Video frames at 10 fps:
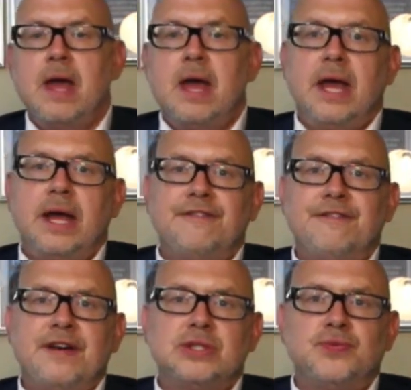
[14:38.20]
In a
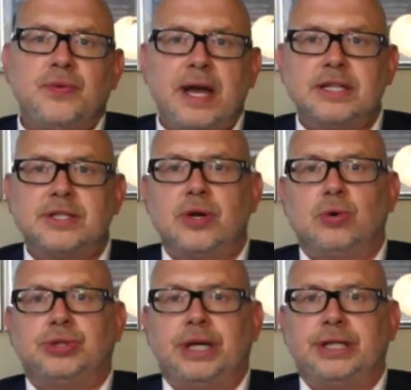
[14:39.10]
face-to-face
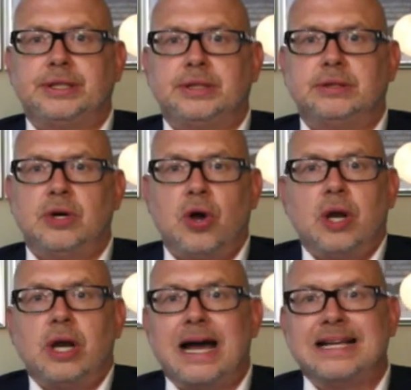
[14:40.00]
negotiation,
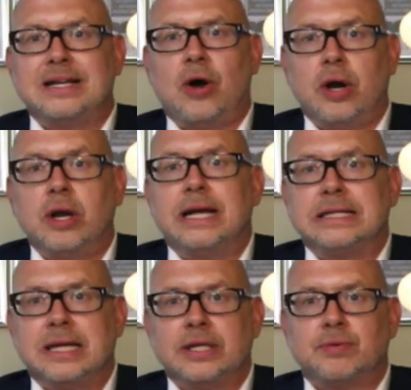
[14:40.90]
online,
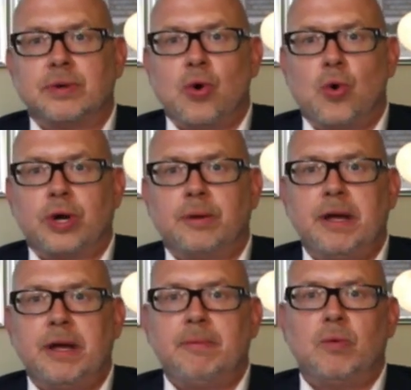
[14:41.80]
unless it's recorded,
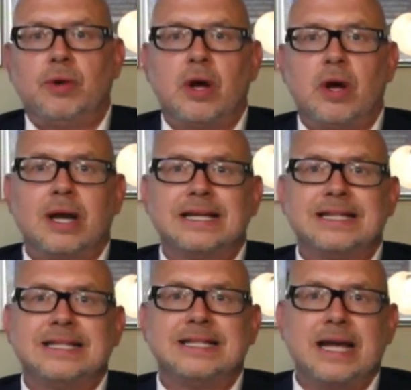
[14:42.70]
people will not
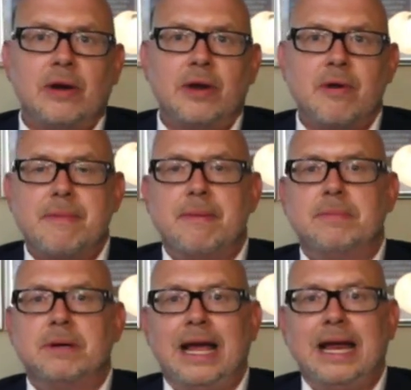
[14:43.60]
necessarily
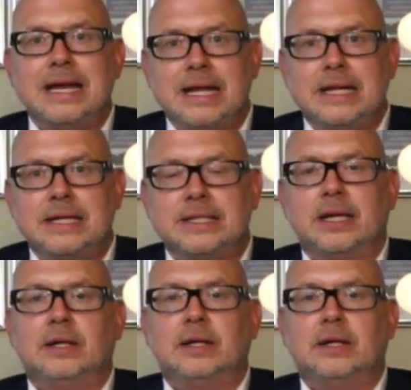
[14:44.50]
remember in detail